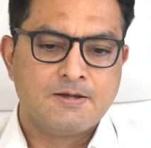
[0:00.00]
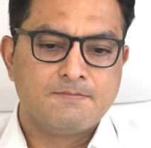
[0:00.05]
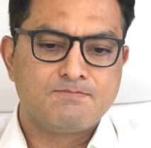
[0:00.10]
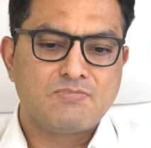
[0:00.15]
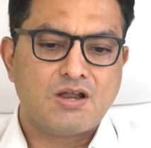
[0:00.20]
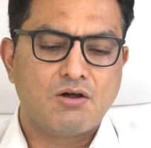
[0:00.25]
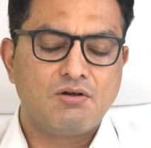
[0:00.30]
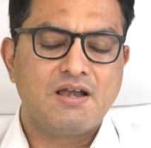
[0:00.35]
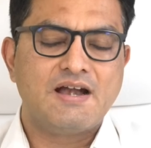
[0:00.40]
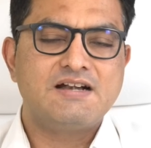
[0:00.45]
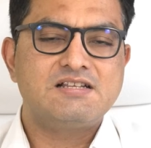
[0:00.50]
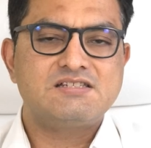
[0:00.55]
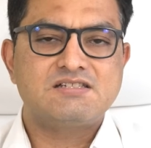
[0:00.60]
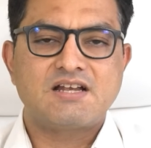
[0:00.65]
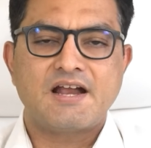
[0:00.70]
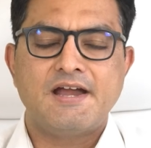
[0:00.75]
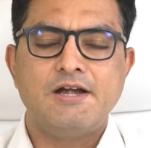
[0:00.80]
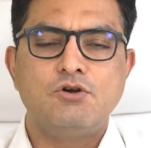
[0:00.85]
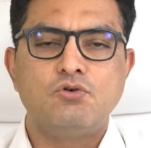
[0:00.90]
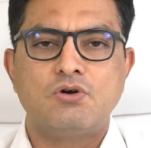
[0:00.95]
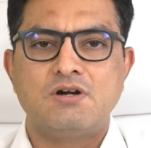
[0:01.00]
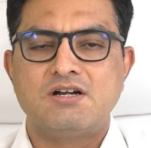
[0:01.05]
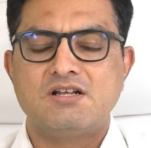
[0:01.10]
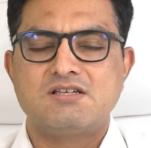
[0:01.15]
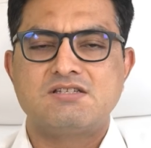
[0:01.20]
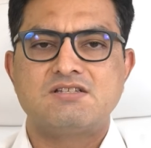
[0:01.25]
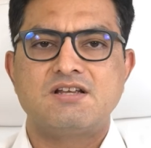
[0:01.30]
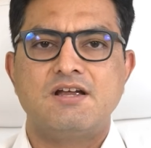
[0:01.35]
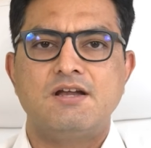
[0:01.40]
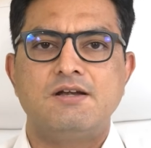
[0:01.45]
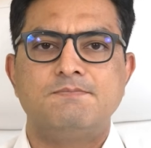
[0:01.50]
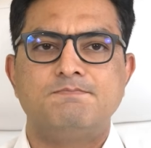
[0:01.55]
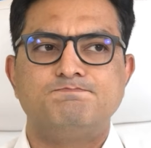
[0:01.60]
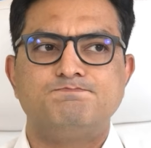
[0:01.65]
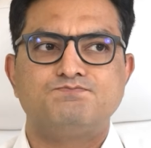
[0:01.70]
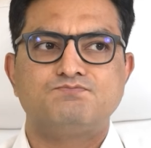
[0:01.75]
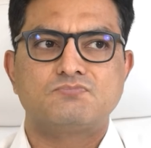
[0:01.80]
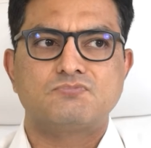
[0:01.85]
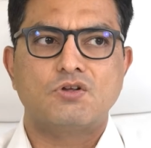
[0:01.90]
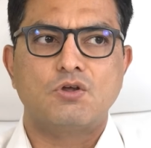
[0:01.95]
Now let's try to understand
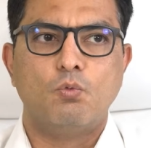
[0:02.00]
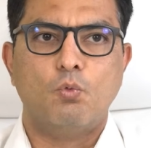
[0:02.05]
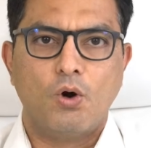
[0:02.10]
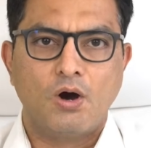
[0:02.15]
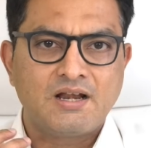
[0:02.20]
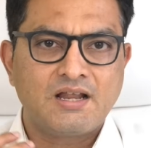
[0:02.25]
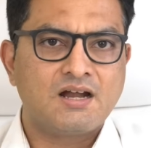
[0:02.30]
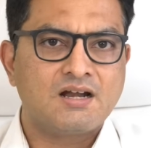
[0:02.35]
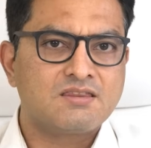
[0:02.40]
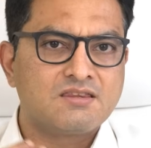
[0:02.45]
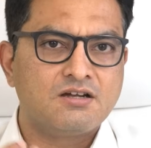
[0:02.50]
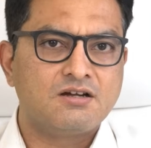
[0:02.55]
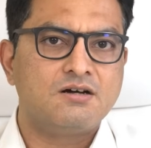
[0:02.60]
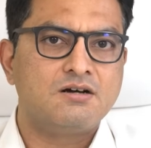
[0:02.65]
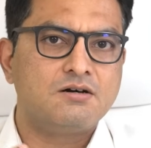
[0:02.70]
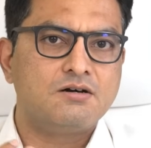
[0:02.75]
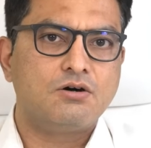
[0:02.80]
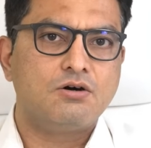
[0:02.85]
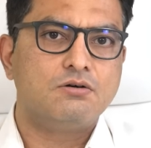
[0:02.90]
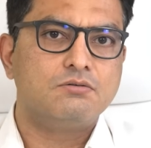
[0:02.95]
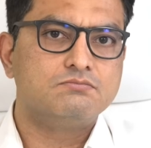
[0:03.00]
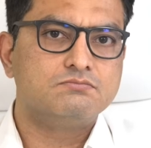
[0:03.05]
what are the